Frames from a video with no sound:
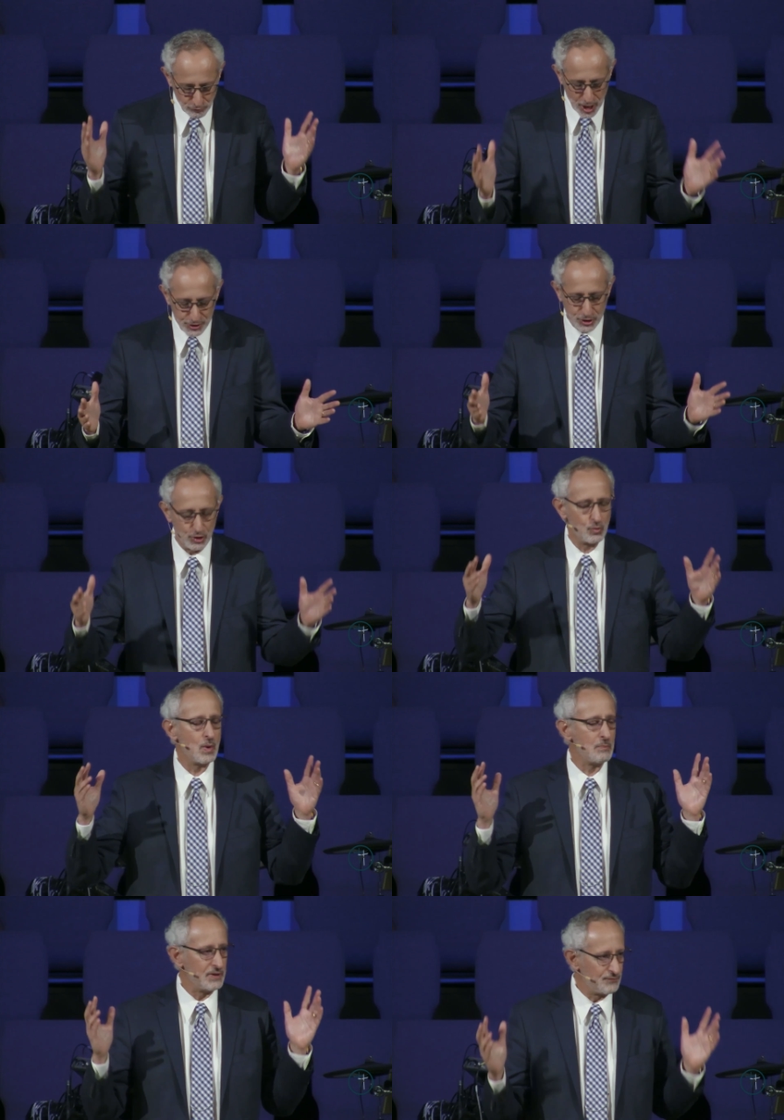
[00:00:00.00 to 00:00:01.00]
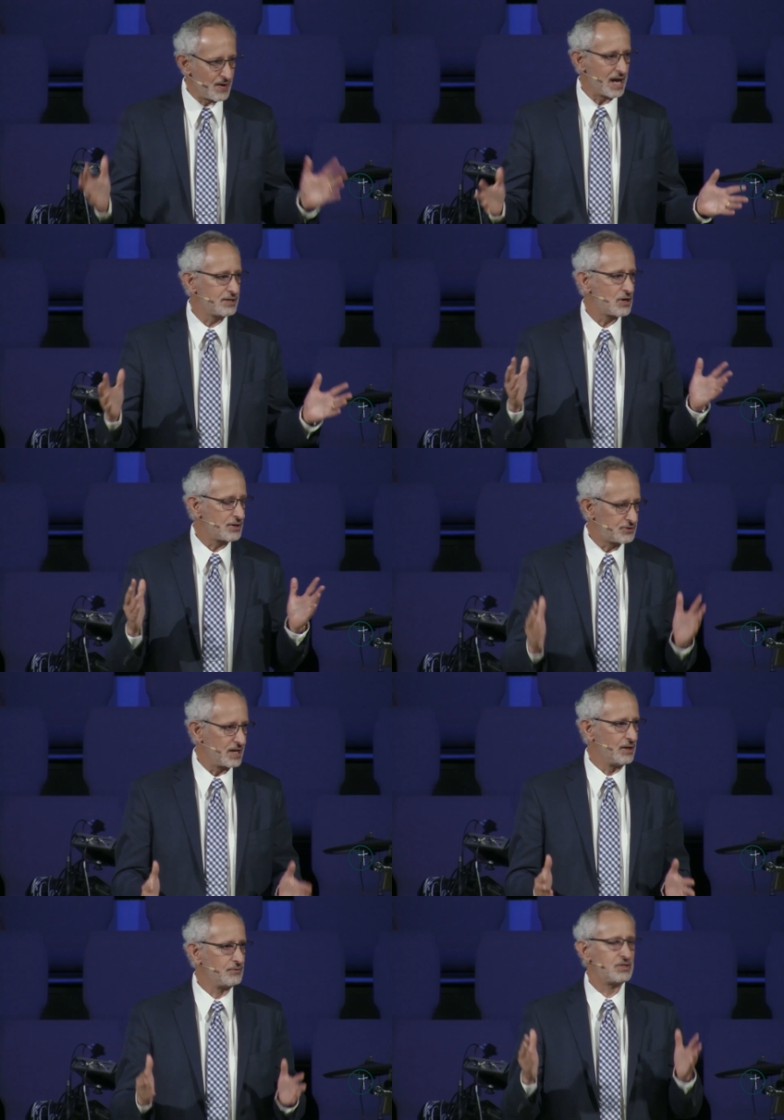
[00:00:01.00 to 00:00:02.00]
to run to when we find
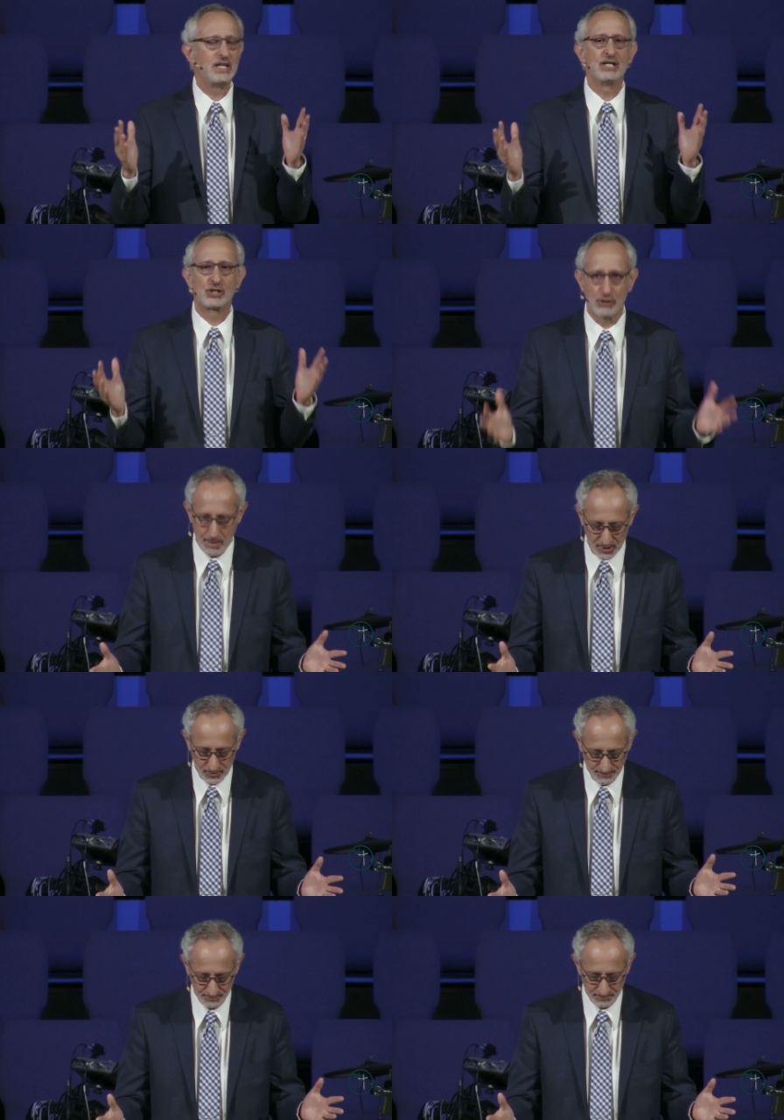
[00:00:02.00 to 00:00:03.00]
ourselves in trouble.